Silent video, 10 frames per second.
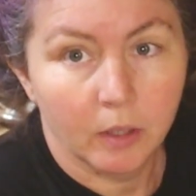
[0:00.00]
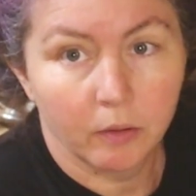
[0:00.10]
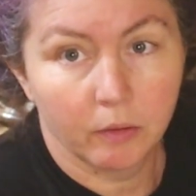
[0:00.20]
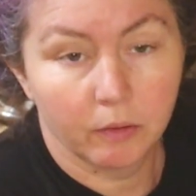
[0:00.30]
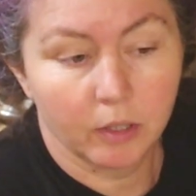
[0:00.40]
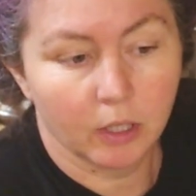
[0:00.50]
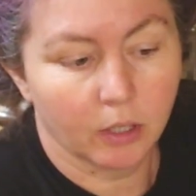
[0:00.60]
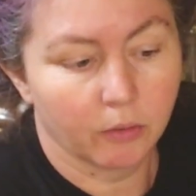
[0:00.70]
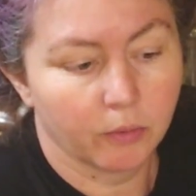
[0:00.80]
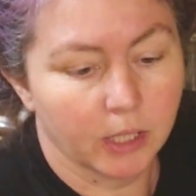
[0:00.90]
Oh, you
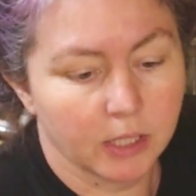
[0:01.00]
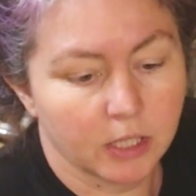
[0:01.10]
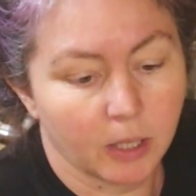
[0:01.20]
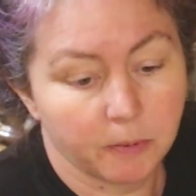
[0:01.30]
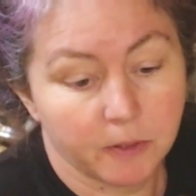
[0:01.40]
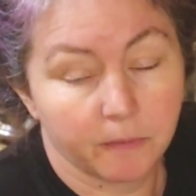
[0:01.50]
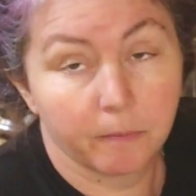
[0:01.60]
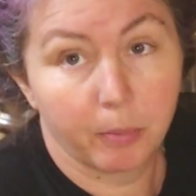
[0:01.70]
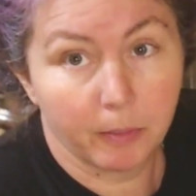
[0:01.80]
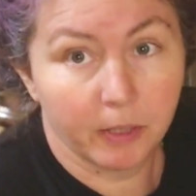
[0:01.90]
know, when it stops
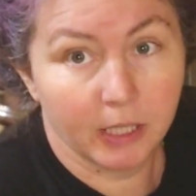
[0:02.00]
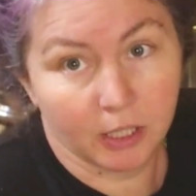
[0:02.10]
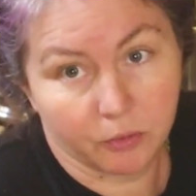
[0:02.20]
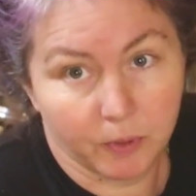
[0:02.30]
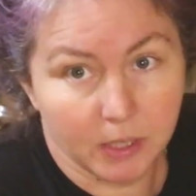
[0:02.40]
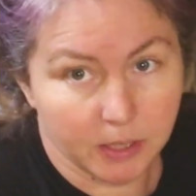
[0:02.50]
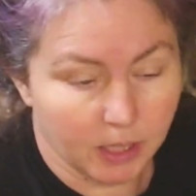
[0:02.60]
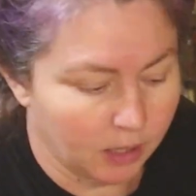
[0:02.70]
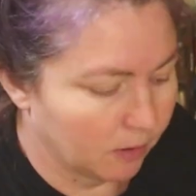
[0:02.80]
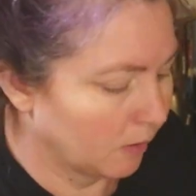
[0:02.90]
bubbling, that's when it's
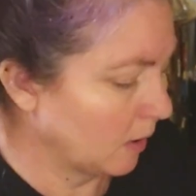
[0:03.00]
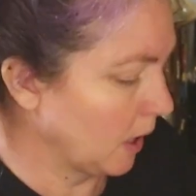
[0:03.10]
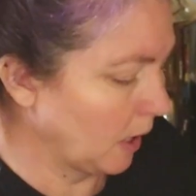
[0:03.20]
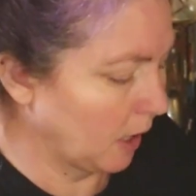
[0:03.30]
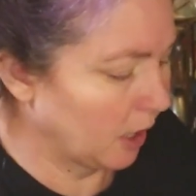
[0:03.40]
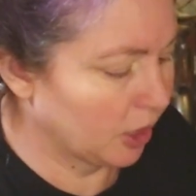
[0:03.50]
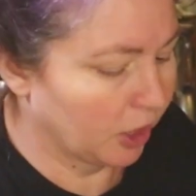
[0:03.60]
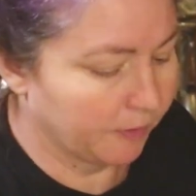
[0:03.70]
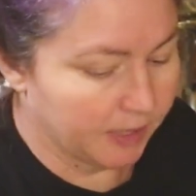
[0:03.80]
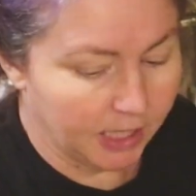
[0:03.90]
done. And then it's
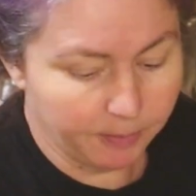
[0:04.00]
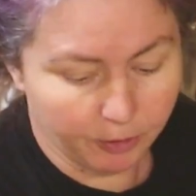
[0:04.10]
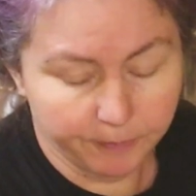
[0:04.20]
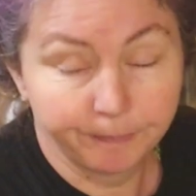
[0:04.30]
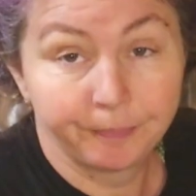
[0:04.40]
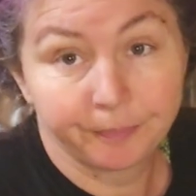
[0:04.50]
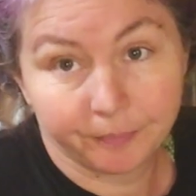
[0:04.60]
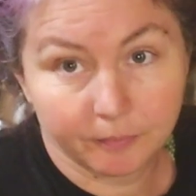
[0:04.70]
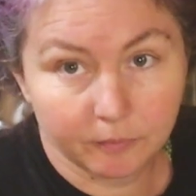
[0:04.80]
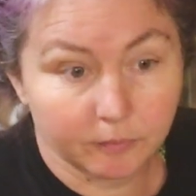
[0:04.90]
shelf stable.
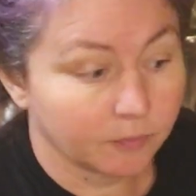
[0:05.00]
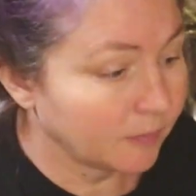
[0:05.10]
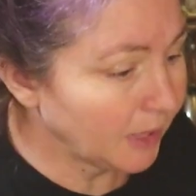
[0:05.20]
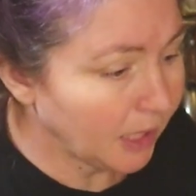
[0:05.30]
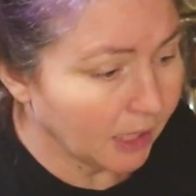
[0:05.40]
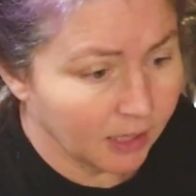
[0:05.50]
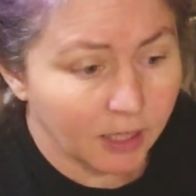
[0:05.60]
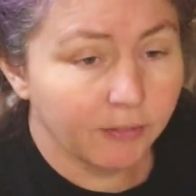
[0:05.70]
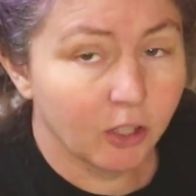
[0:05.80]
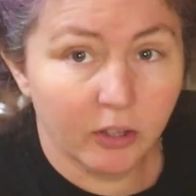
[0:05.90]
I
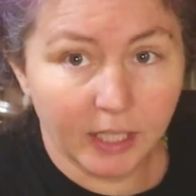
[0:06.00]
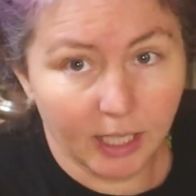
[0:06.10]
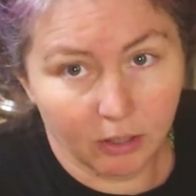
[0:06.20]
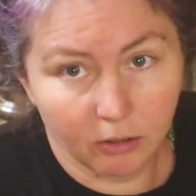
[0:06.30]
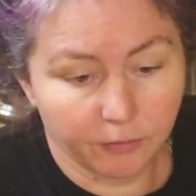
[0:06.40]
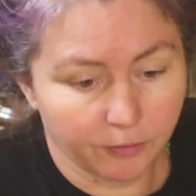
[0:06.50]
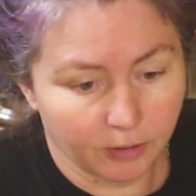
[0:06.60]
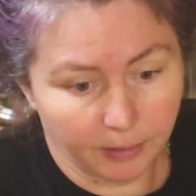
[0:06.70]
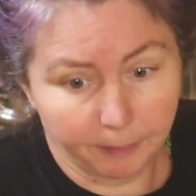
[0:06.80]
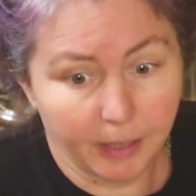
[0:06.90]
leave it on the counter for
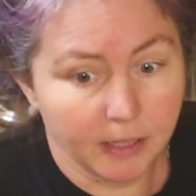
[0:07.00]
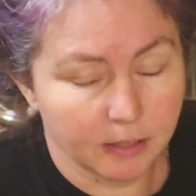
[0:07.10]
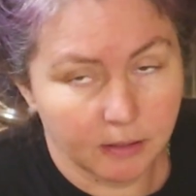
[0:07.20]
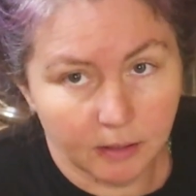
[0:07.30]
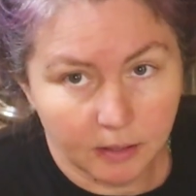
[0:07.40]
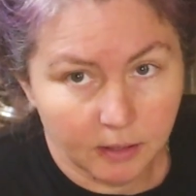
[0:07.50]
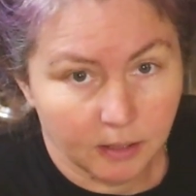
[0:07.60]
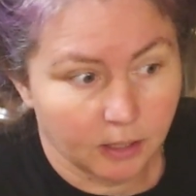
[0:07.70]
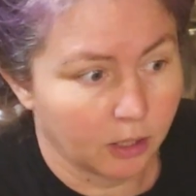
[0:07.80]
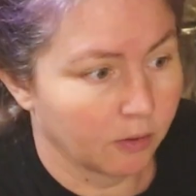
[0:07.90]
like months,
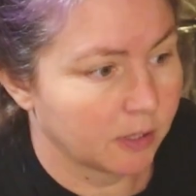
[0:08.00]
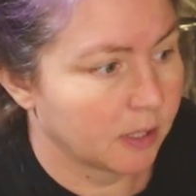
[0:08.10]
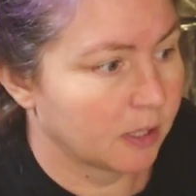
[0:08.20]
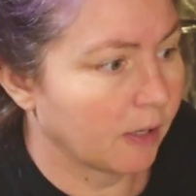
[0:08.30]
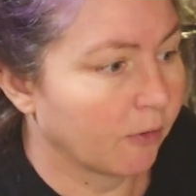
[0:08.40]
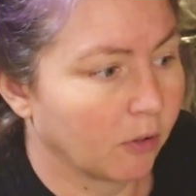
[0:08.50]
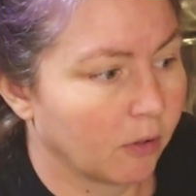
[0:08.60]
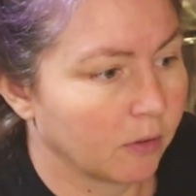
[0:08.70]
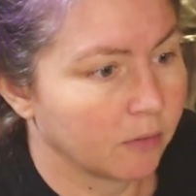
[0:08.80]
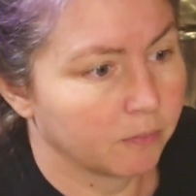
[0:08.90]
you know,
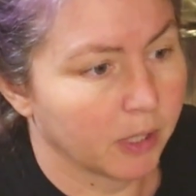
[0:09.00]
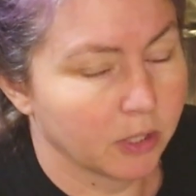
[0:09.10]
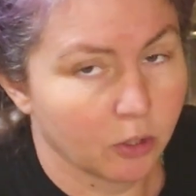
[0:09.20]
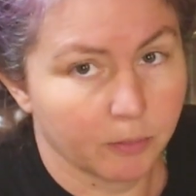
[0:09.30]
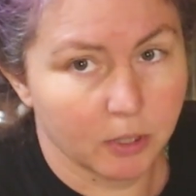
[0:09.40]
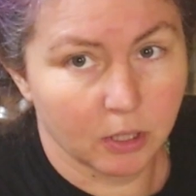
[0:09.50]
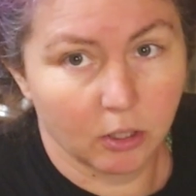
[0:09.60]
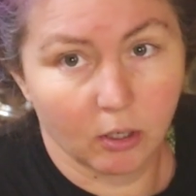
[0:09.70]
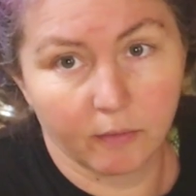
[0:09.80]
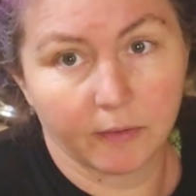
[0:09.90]
several months, almost a
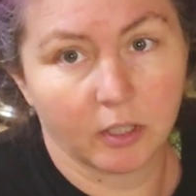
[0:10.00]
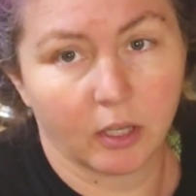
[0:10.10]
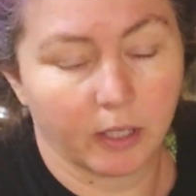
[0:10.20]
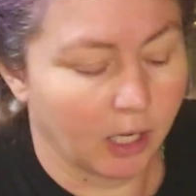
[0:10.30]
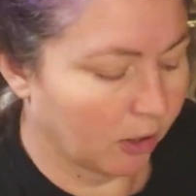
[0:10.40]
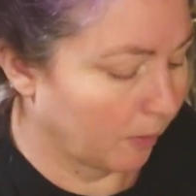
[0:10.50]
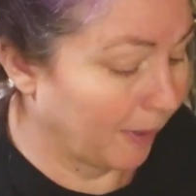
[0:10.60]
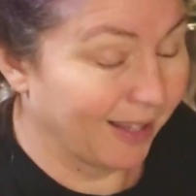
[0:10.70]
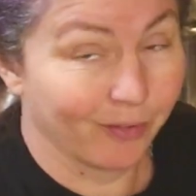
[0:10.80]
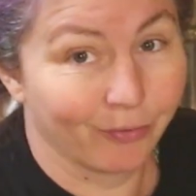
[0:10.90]
year I've left it on the counter.
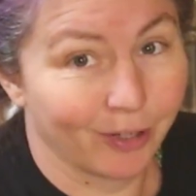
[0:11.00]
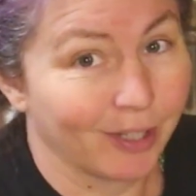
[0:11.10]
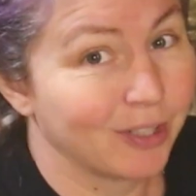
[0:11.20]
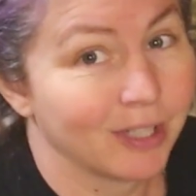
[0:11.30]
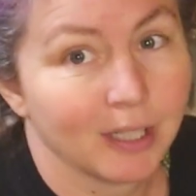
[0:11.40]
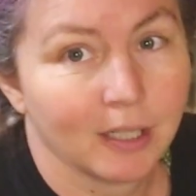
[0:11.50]
But in the fridge,